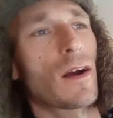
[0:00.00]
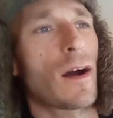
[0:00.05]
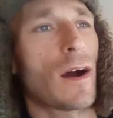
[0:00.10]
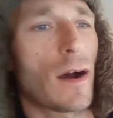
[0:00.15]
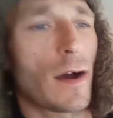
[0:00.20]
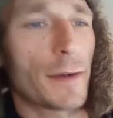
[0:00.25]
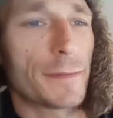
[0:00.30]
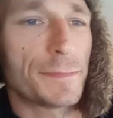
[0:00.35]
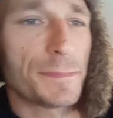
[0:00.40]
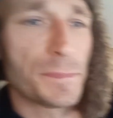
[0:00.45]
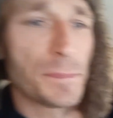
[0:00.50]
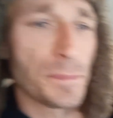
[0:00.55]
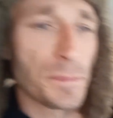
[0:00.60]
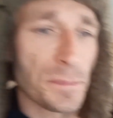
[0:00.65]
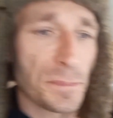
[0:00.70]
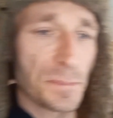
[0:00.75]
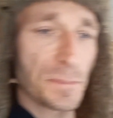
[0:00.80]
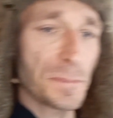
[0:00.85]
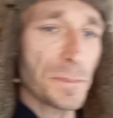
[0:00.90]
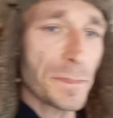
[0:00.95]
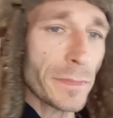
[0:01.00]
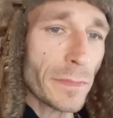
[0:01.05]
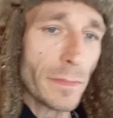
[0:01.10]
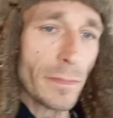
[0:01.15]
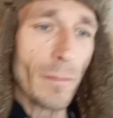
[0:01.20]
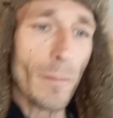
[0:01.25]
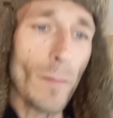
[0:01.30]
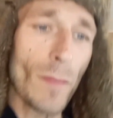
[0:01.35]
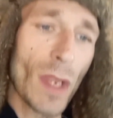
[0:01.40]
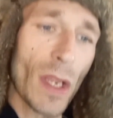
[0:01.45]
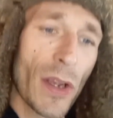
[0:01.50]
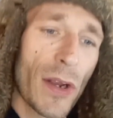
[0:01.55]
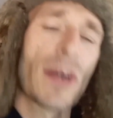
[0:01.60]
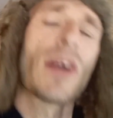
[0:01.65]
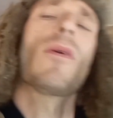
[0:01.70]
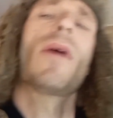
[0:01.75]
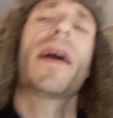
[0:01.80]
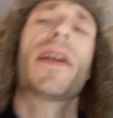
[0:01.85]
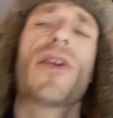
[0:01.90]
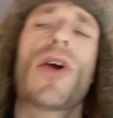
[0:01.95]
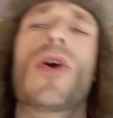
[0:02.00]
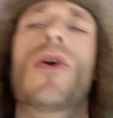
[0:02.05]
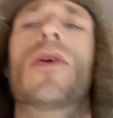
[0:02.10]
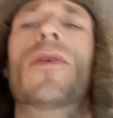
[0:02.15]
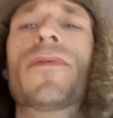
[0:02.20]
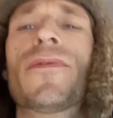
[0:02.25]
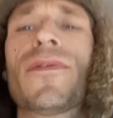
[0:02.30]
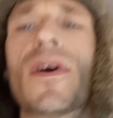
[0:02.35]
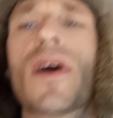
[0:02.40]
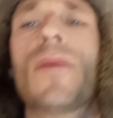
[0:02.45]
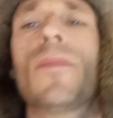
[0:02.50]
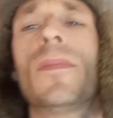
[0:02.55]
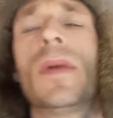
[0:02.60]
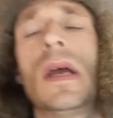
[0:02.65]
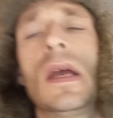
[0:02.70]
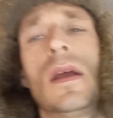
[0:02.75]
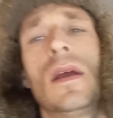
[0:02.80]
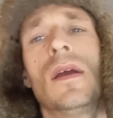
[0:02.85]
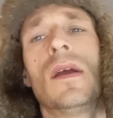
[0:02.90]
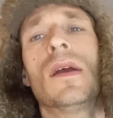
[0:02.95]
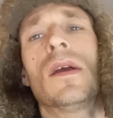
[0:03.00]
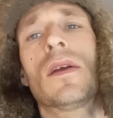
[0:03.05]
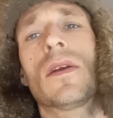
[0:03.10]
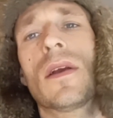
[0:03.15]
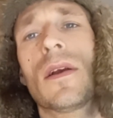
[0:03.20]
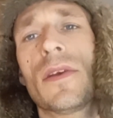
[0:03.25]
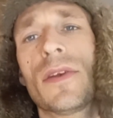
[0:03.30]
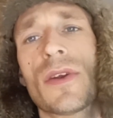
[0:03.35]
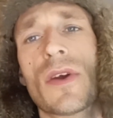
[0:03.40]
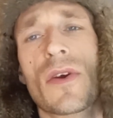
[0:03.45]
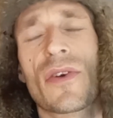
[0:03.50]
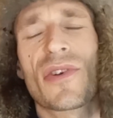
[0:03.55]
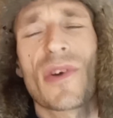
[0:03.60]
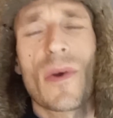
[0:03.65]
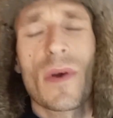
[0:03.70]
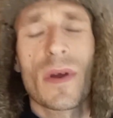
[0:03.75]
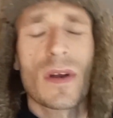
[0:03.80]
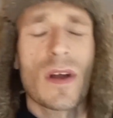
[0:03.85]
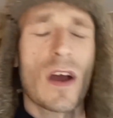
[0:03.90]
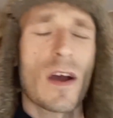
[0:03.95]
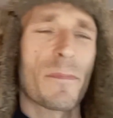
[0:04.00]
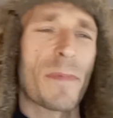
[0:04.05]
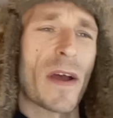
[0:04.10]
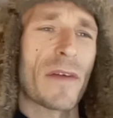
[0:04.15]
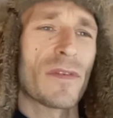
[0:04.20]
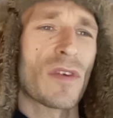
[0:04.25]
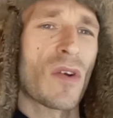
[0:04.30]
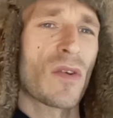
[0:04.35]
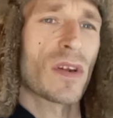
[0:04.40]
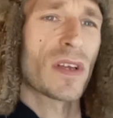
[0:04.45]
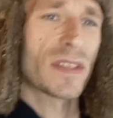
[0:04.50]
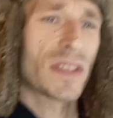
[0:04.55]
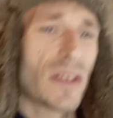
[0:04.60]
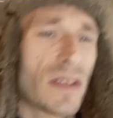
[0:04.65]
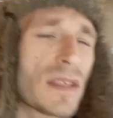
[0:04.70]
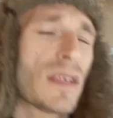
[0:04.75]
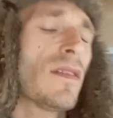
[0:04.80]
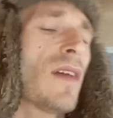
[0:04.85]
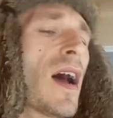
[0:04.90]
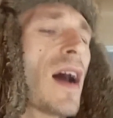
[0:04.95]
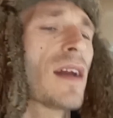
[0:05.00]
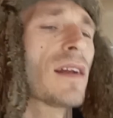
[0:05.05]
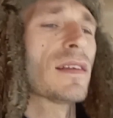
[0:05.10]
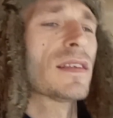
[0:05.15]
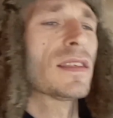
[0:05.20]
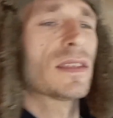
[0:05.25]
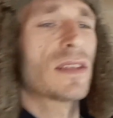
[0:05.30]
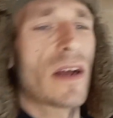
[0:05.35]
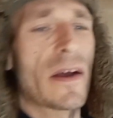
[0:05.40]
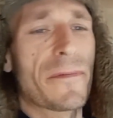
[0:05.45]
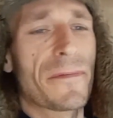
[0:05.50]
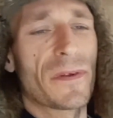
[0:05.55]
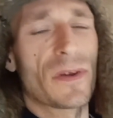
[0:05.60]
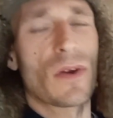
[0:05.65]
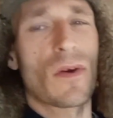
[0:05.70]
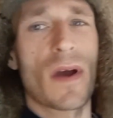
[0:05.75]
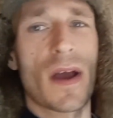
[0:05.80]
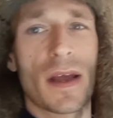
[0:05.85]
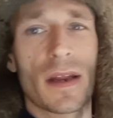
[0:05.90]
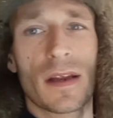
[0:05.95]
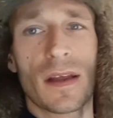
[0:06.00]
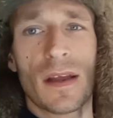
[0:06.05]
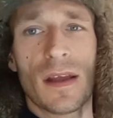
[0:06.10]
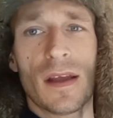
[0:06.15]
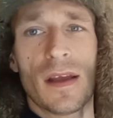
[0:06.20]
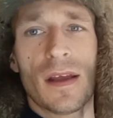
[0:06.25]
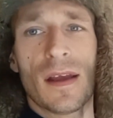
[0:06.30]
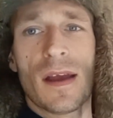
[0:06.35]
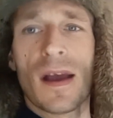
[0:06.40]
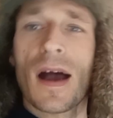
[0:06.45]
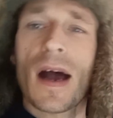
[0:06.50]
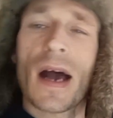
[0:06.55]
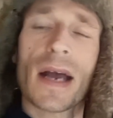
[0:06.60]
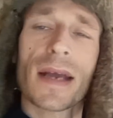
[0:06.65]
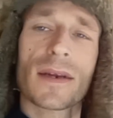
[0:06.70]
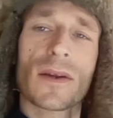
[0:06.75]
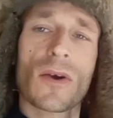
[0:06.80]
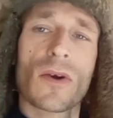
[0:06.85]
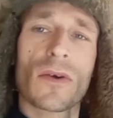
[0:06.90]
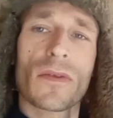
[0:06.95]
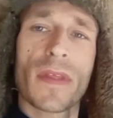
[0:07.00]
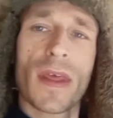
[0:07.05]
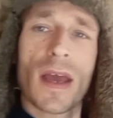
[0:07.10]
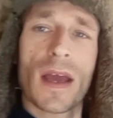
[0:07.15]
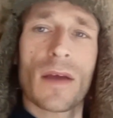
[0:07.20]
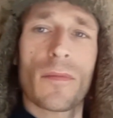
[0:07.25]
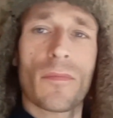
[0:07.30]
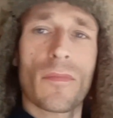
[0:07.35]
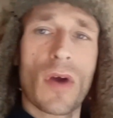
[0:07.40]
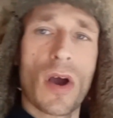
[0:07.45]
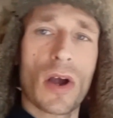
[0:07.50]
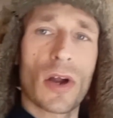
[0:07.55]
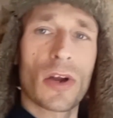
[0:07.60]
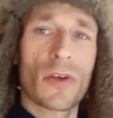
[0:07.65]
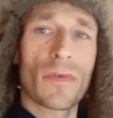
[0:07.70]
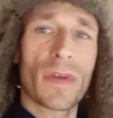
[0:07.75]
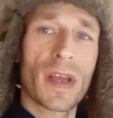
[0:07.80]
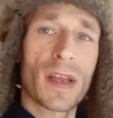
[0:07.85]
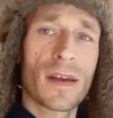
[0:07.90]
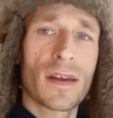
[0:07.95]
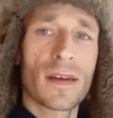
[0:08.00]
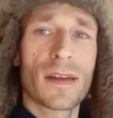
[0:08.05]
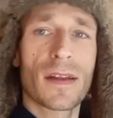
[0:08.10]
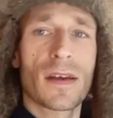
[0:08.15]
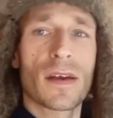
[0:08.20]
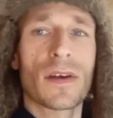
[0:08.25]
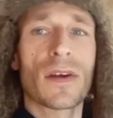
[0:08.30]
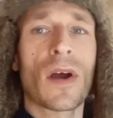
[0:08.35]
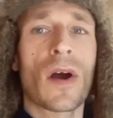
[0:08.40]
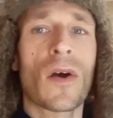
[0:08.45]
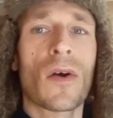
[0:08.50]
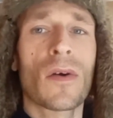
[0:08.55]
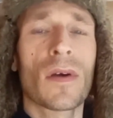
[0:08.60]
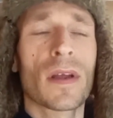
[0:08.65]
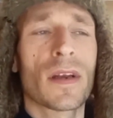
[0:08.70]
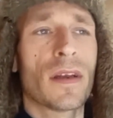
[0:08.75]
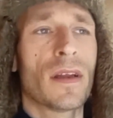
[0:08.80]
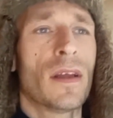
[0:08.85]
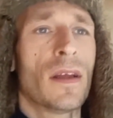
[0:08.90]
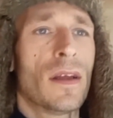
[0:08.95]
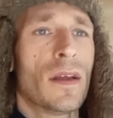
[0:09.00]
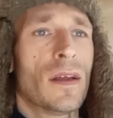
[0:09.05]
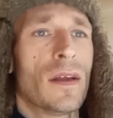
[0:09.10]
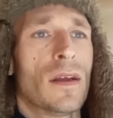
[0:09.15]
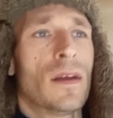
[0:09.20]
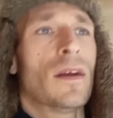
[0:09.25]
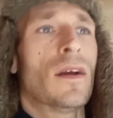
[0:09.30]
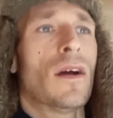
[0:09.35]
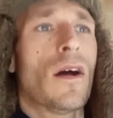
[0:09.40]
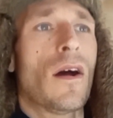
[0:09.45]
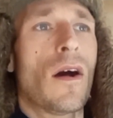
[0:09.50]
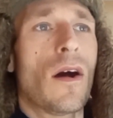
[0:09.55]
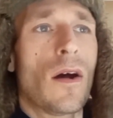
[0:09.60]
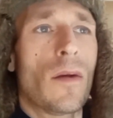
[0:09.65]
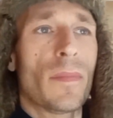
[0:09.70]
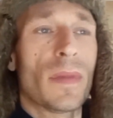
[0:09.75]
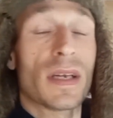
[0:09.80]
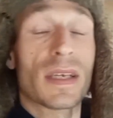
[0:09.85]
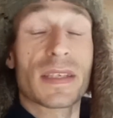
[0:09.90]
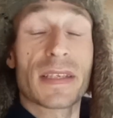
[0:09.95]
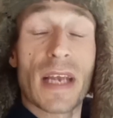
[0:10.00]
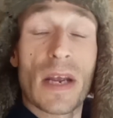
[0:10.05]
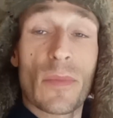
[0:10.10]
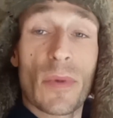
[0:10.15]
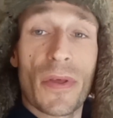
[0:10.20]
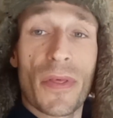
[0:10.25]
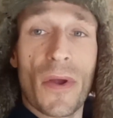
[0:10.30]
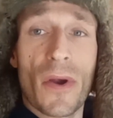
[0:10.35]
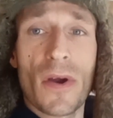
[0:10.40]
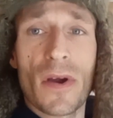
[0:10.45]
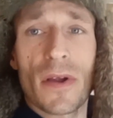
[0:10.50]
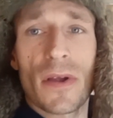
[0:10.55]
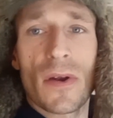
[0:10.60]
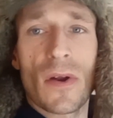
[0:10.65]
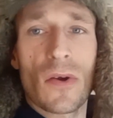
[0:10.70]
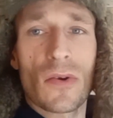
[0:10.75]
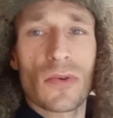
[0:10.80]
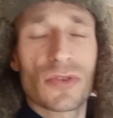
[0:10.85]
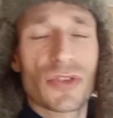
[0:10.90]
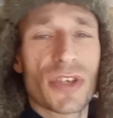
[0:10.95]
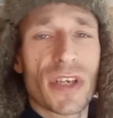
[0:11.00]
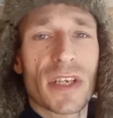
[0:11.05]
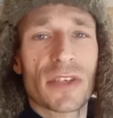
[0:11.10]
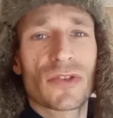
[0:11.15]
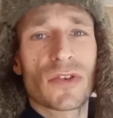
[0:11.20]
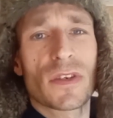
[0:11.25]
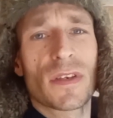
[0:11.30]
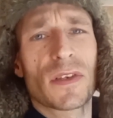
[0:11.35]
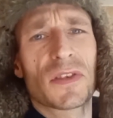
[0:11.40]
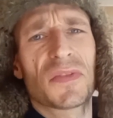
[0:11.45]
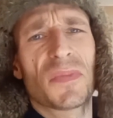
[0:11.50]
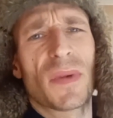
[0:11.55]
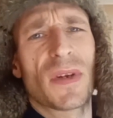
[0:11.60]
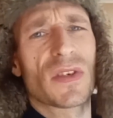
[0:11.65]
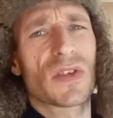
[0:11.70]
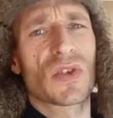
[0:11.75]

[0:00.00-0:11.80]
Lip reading: I know from, growing up, I've noticed there's a lot of stuff, I know that Margarita didn't know, and same with her, she introduced me to